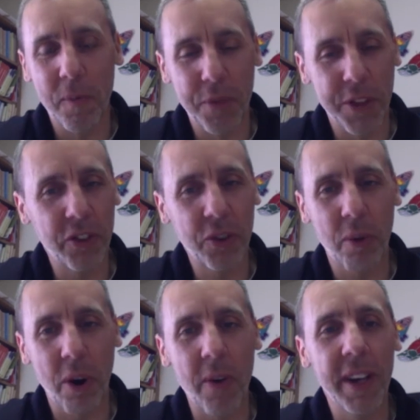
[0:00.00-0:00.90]
this
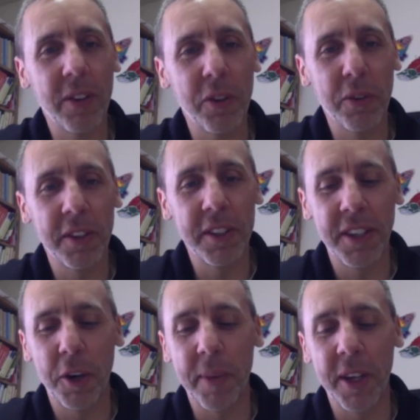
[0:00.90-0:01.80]
growing Lutheran
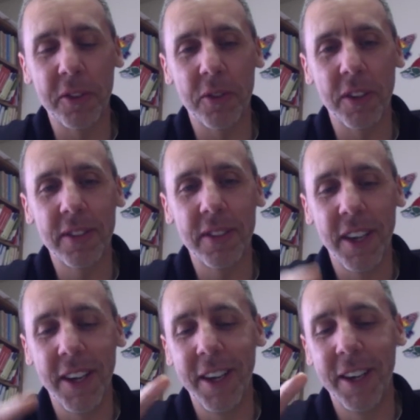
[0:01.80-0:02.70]
Latino Ministries
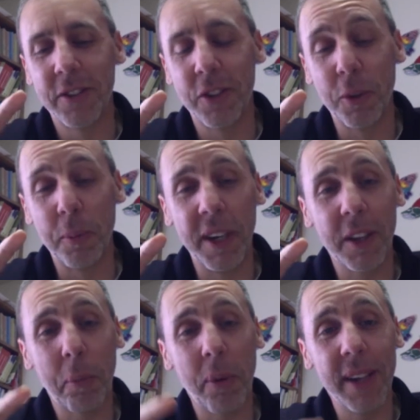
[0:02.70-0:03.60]
to
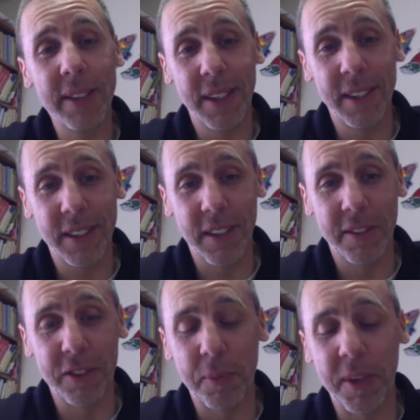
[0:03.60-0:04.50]
being the president of
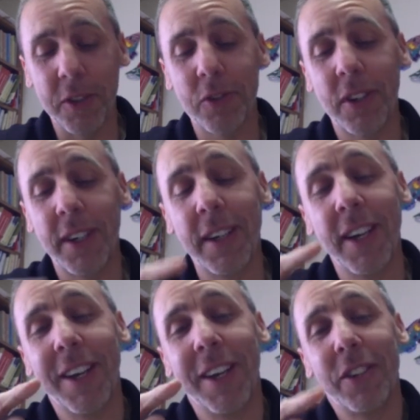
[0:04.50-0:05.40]
this ministry
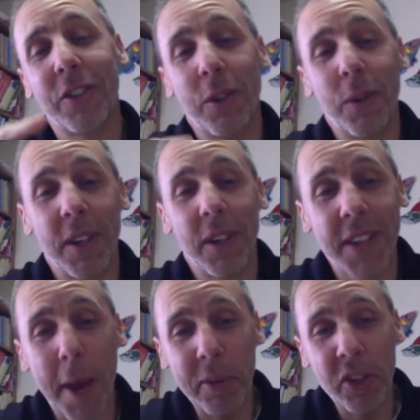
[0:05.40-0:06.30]
to
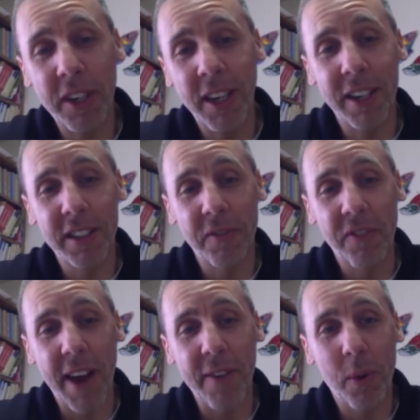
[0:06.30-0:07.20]
establishing it as a
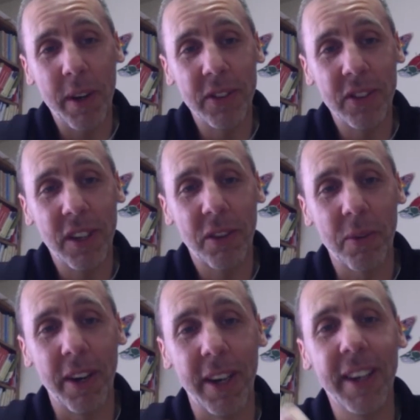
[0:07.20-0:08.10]

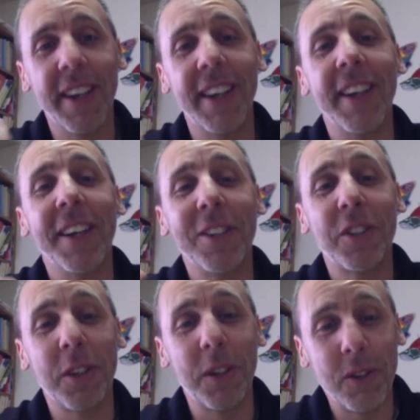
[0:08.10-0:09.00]
501c3
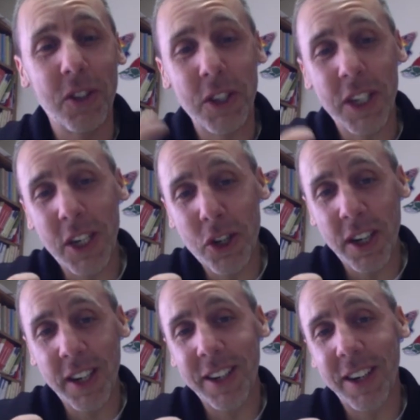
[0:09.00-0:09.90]
to
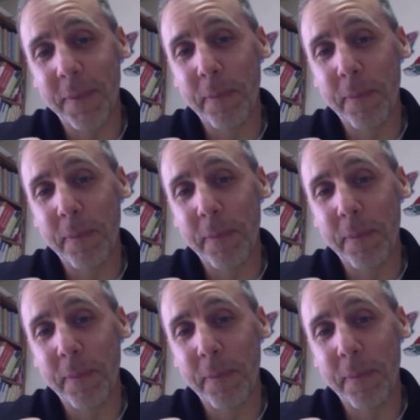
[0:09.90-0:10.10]
teaching